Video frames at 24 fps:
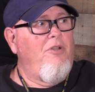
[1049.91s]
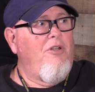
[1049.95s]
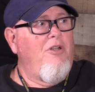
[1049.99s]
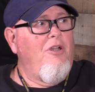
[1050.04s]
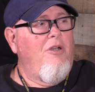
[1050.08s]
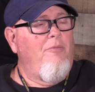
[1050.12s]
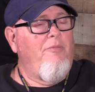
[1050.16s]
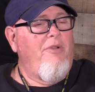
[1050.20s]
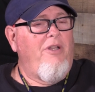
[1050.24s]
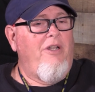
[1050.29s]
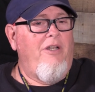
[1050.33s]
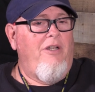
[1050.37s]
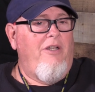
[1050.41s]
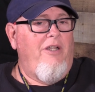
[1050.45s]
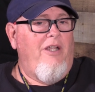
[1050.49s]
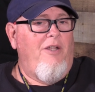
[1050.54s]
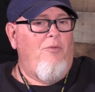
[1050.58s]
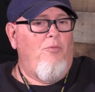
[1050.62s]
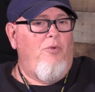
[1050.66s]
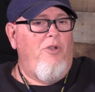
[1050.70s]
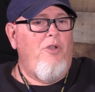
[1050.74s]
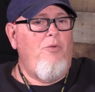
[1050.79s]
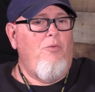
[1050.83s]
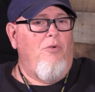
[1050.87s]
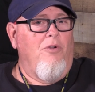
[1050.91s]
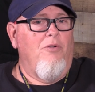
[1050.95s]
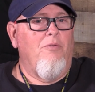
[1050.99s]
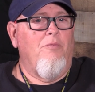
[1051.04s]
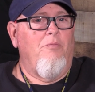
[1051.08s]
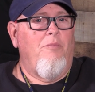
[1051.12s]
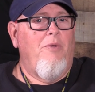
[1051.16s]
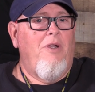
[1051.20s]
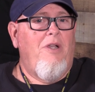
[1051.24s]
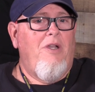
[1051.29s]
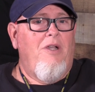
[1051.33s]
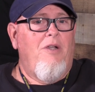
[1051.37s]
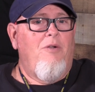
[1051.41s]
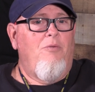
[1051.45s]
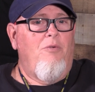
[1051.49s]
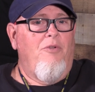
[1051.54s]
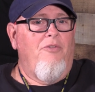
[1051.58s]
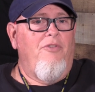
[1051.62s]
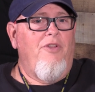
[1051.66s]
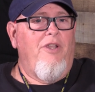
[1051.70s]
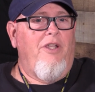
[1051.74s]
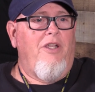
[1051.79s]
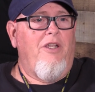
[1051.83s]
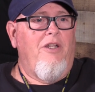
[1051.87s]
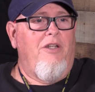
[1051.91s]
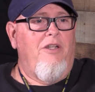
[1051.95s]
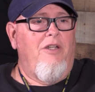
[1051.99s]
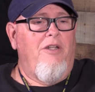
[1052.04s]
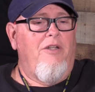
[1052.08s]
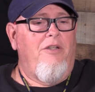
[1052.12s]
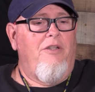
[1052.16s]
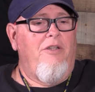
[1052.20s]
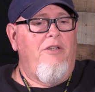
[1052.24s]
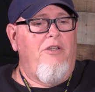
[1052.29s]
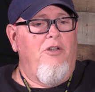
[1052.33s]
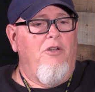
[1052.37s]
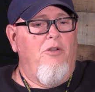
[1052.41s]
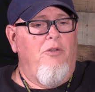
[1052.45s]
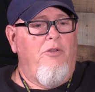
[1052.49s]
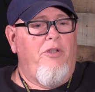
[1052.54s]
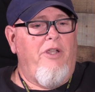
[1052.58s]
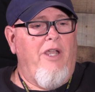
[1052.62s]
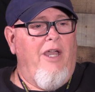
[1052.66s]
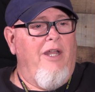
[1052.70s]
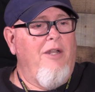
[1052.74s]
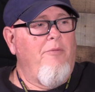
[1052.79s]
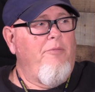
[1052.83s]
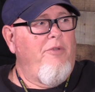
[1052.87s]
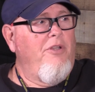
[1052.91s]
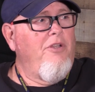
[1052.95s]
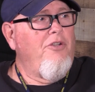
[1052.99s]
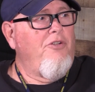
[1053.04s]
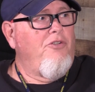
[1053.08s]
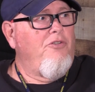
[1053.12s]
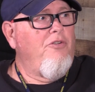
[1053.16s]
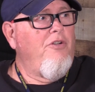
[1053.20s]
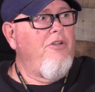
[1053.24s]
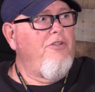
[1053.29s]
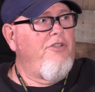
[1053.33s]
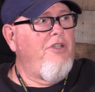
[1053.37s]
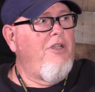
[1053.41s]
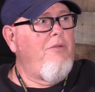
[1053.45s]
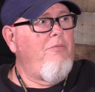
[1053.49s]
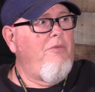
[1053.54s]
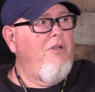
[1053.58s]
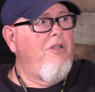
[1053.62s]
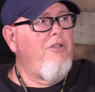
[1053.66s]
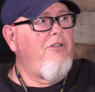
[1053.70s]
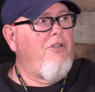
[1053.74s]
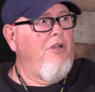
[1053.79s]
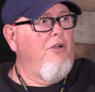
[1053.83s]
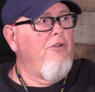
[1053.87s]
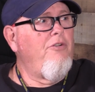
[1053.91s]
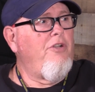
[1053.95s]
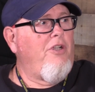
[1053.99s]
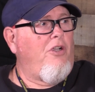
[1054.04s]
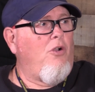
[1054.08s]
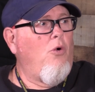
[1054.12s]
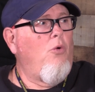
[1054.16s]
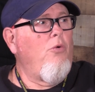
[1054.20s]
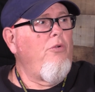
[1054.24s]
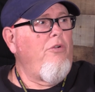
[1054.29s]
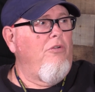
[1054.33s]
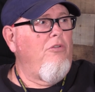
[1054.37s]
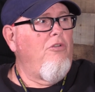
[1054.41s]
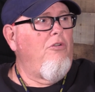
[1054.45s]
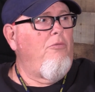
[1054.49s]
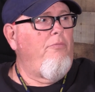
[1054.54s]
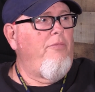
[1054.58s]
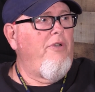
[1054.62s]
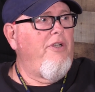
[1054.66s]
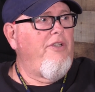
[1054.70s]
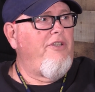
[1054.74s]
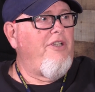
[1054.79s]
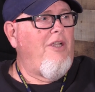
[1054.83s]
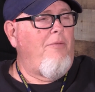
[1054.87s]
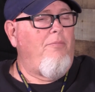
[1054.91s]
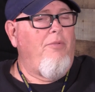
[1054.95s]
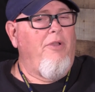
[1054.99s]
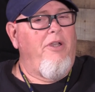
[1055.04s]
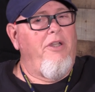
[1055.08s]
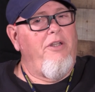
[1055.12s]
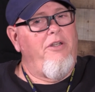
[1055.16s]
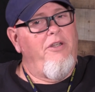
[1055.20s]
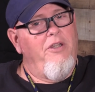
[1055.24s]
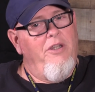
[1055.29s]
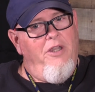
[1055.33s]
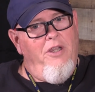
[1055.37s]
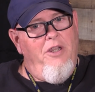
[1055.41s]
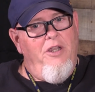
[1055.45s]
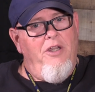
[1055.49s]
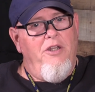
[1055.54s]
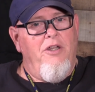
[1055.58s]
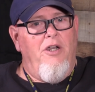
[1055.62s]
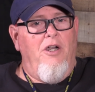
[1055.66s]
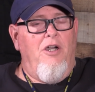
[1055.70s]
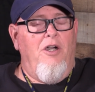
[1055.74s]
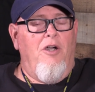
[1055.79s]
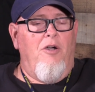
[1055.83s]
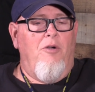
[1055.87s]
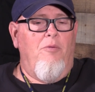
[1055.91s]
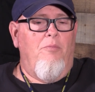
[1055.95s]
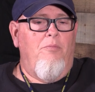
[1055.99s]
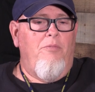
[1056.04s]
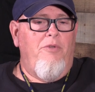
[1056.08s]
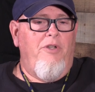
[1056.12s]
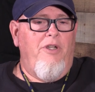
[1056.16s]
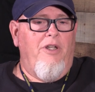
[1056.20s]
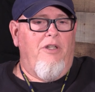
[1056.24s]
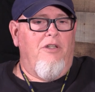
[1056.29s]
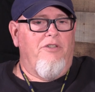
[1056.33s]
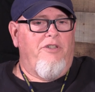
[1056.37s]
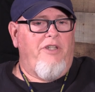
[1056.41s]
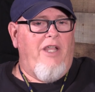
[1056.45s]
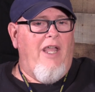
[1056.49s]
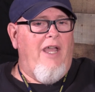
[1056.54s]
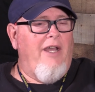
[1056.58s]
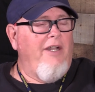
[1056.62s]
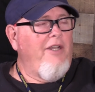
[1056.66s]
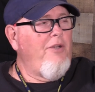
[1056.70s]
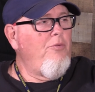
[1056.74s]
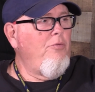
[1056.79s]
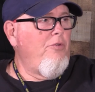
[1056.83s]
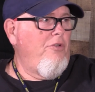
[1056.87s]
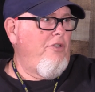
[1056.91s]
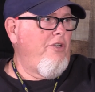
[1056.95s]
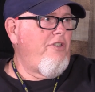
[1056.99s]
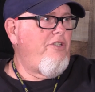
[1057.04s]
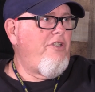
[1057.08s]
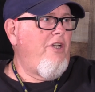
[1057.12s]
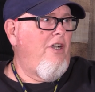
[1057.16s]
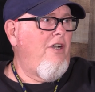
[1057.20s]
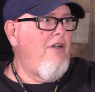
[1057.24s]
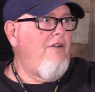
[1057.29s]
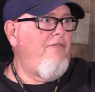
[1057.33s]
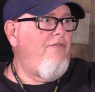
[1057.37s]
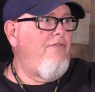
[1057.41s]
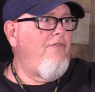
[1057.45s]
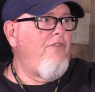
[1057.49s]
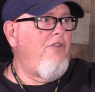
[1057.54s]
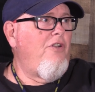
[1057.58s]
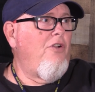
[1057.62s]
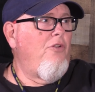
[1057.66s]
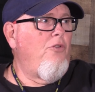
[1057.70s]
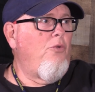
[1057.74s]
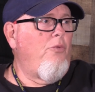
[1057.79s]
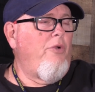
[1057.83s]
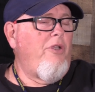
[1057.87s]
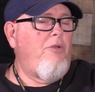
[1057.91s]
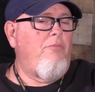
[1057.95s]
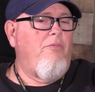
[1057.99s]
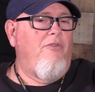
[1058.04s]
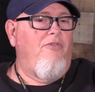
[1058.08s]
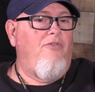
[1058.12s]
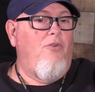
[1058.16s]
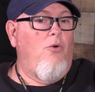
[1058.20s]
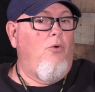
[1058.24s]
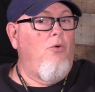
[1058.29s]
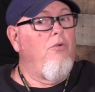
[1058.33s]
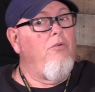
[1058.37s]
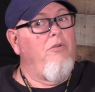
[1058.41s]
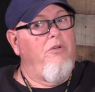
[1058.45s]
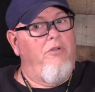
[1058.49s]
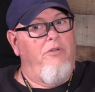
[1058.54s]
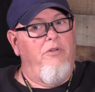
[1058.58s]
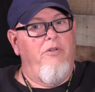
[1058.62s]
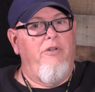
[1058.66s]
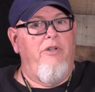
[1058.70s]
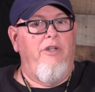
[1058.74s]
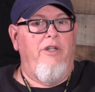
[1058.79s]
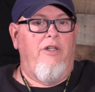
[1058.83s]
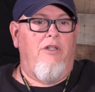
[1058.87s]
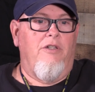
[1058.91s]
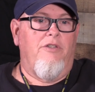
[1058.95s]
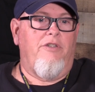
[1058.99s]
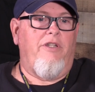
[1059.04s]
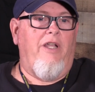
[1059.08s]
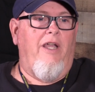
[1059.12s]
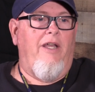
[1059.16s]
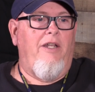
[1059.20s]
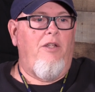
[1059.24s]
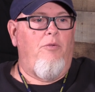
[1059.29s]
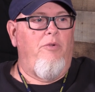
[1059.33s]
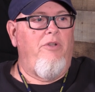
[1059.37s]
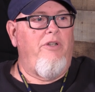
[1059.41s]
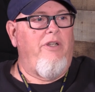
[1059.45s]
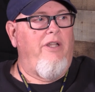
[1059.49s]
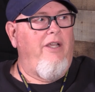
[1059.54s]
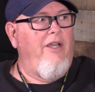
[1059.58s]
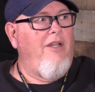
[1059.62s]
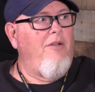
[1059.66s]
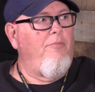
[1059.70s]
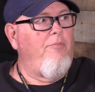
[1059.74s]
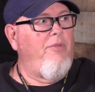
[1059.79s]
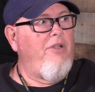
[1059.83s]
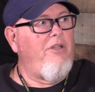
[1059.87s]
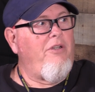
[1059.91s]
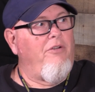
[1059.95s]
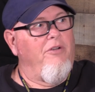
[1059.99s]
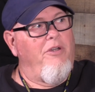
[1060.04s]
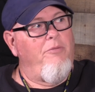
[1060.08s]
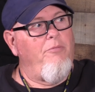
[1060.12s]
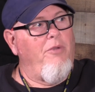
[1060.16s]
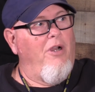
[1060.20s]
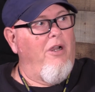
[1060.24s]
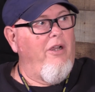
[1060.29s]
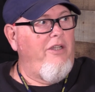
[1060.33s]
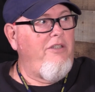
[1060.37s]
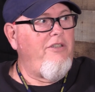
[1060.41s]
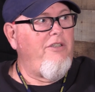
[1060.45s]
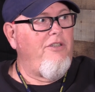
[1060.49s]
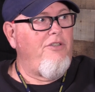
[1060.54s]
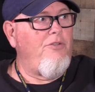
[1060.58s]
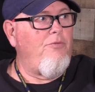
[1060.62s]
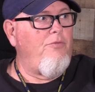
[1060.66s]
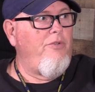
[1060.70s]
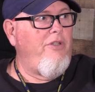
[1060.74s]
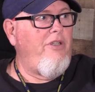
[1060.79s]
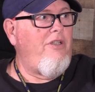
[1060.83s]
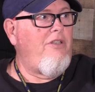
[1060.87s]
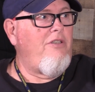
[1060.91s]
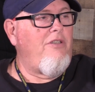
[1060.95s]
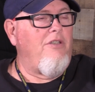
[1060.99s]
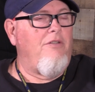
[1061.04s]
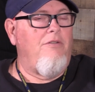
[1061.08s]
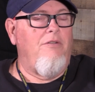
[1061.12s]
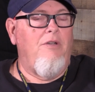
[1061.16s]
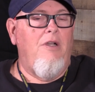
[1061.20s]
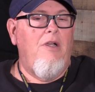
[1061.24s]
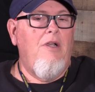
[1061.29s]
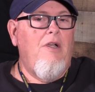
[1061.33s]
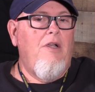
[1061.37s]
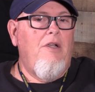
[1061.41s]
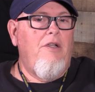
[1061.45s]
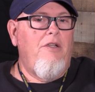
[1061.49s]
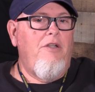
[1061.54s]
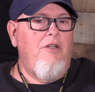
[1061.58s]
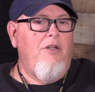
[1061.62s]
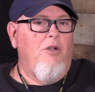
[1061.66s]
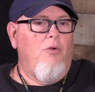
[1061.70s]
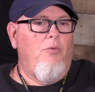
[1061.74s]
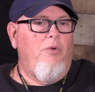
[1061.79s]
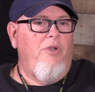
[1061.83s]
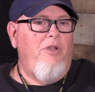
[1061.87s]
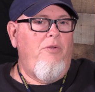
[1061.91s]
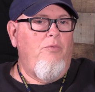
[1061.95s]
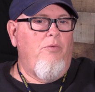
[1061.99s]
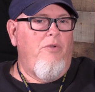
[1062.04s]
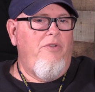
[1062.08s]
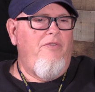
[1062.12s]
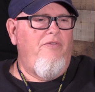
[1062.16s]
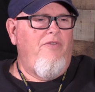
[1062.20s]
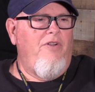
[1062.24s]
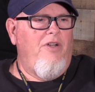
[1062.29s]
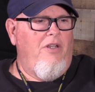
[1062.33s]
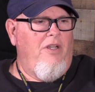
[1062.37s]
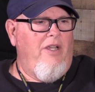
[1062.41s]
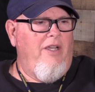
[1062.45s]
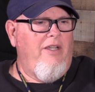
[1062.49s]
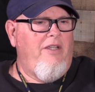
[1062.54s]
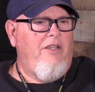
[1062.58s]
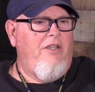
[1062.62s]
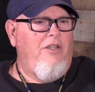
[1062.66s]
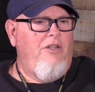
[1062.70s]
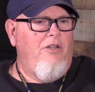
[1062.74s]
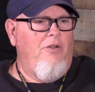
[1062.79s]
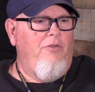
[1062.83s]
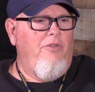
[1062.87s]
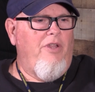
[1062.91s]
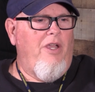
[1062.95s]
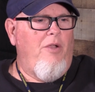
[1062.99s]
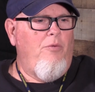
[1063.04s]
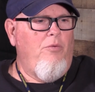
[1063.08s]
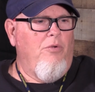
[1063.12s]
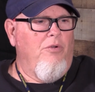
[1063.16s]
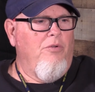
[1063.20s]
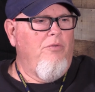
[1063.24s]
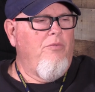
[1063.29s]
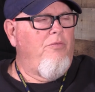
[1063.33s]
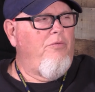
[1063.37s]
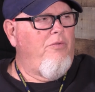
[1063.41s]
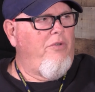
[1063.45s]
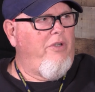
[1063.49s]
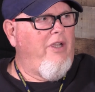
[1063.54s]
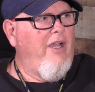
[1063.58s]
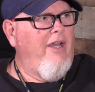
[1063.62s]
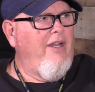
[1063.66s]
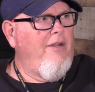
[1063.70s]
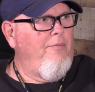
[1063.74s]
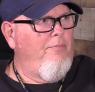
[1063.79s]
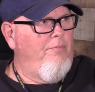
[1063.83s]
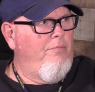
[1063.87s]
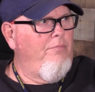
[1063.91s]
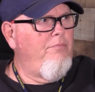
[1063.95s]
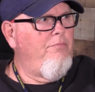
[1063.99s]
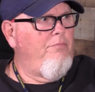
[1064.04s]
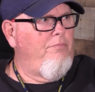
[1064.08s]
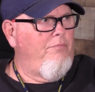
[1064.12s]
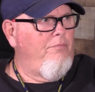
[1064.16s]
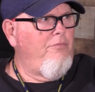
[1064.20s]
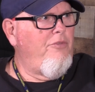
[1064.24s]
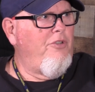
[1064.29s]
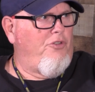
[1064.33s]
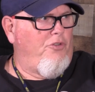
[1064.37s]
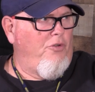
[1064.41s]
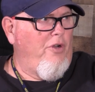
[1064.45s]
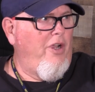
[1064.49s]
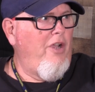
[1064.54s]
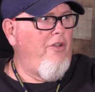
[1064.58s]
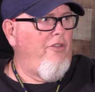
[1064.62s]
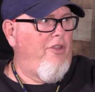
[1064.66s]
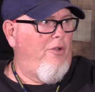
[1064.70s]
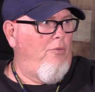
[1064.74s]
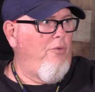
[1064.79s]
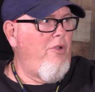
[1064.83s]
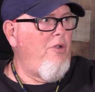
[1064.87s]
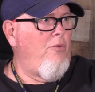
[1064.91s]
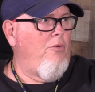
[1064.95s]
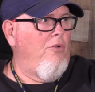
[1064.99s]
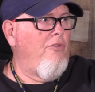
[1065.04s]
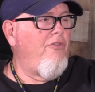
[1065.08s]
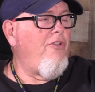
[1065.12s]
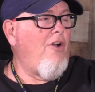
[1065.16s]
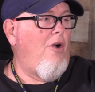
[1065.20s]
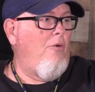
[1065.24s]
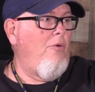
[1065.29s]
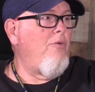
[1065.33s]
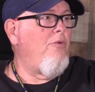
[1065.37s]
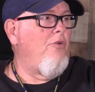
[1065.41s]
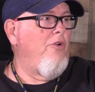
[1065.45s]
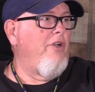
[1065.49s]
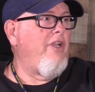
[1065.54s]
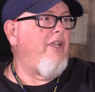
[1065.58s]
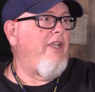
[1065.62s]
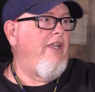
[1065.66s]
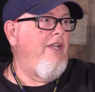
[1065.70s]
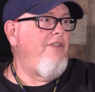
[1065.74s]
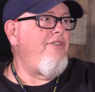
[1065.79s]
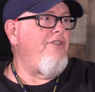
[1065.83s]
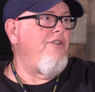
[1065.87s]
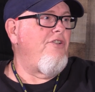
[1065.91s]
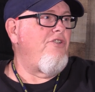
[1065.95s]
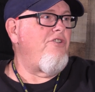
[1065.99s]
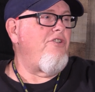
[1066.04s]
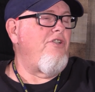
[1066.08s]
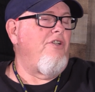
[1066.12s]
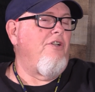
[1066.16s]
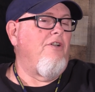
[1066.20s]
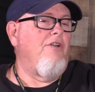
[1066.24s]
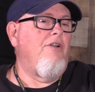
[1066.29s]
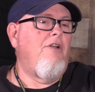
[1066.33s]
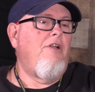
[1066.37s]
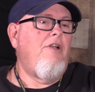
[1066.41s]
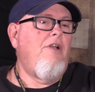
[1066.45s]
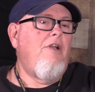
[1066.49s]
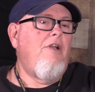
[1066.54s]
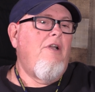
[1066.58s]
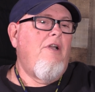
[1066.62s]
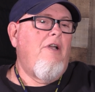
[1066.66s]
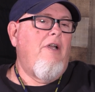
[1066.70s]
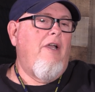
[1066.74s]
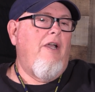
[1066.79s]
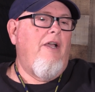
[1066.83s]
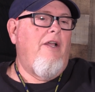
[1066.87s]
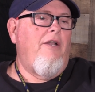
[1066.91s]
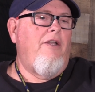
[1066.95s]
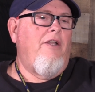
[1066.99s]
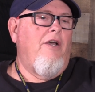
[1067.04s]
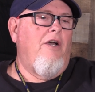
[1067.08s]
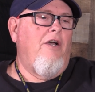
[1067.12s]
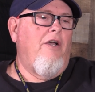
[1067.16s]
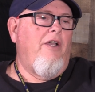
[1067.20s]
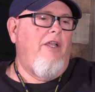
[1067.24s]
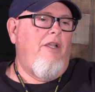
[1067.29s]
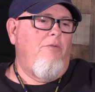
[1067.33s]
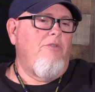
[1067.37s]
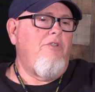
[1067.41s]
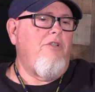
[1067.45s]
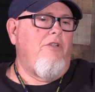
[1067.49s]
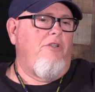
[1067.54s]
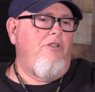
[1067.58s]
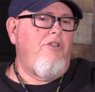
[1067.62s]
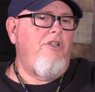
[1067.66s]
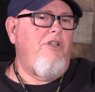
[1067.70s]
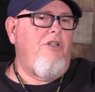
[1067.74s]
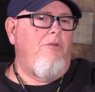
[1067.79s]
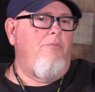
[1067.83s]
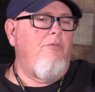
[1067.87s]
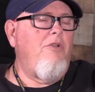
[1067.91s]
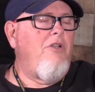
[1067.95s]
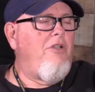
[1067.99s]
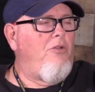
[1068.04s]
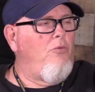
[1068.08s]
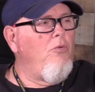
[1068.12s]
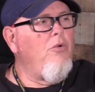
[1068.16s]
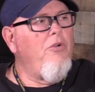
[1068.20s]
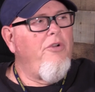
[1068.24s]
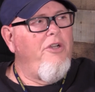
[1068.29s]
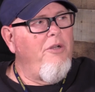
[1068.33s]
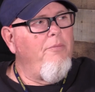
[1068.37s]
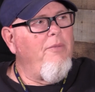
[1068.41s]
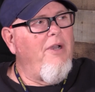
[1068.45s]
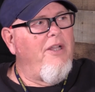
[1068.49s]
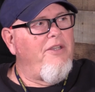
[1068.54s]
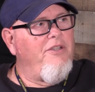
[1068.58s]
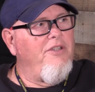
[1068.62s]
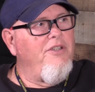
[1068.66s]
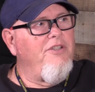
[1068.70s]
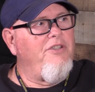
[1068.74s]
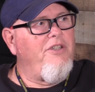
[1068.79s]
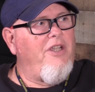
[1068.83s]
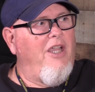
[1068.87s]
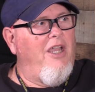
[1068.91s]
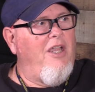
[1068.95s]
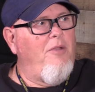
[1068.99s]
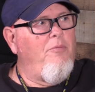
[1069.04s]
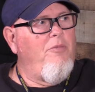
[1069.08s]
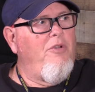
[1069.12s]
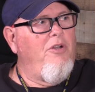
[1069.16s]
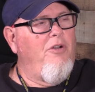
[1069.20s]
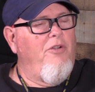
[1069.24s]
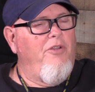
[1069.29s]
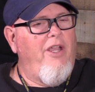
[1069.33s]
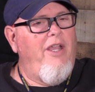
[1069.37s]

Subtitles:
And we're thinking that the kind of Midland Trail seemed to turn the corner a little bit. They played Nicholas County really tough, the week before, and Nicholas County went down and beat Greenbrier East this week. So, we felt like they were kind of the trail that we thought we were going to get this year, and he was legitimately worried about this game.